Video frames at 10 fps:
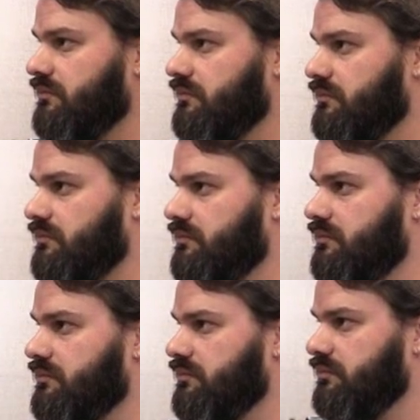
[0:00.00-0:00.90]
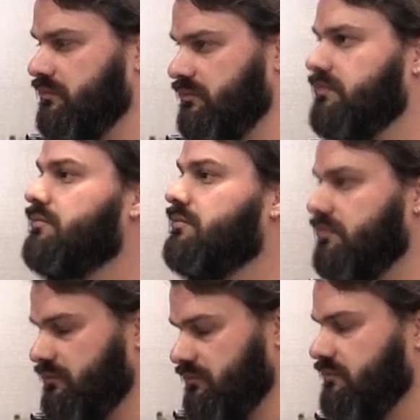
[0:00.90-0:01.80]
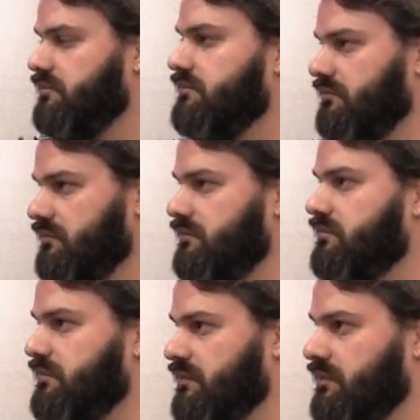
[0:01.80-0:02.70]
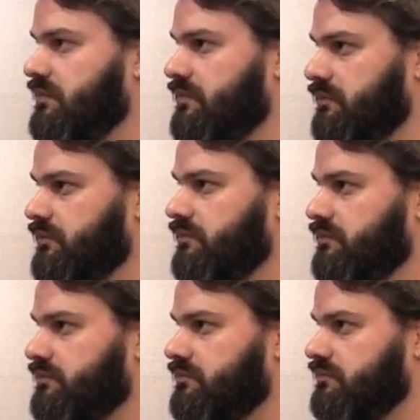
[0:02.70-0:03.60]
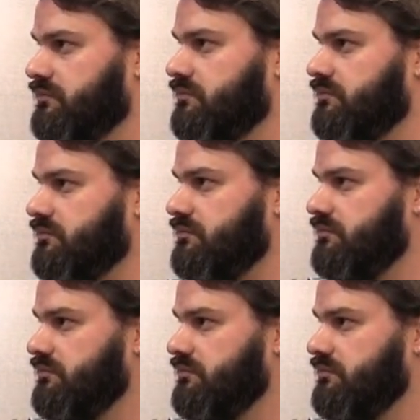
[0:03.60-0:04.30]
This person isn't speaking.